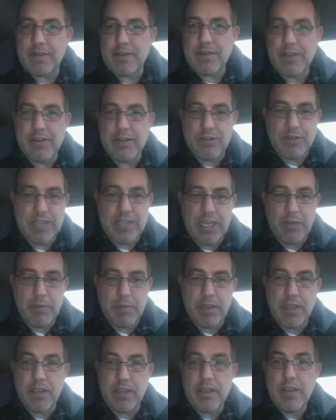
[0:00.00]
You know, tell
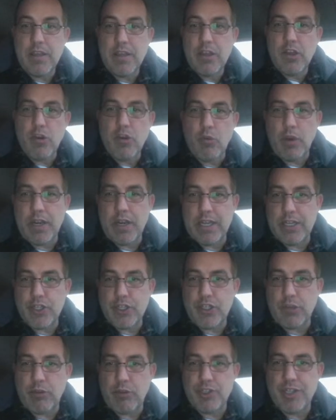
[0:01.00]
me what
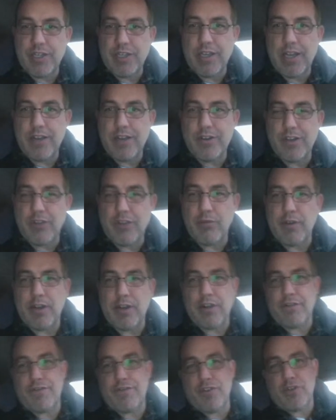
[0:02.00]
engine, what you got to do, what air
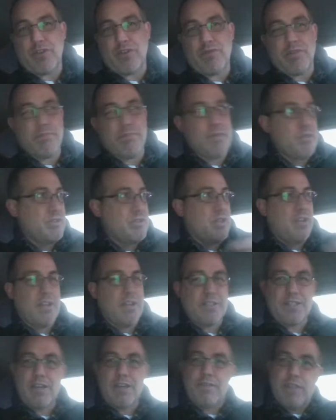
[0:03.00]
fuel, what boost, and all that
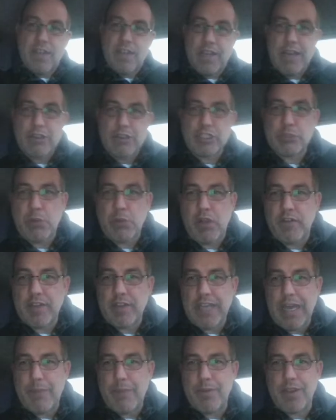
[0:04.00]
stuff, and then how small of a
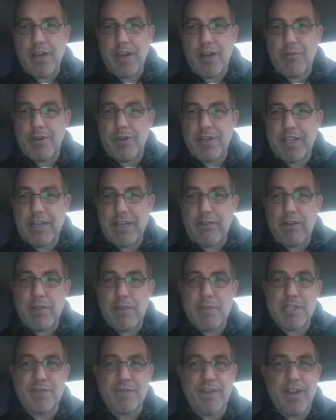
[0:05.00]
gap you got to run to get rid of
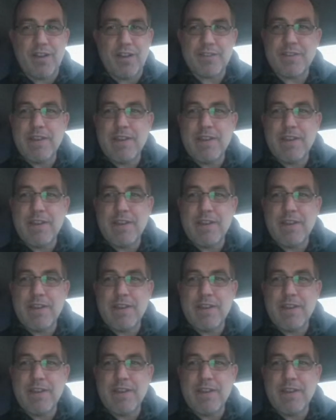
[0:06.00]
misfires.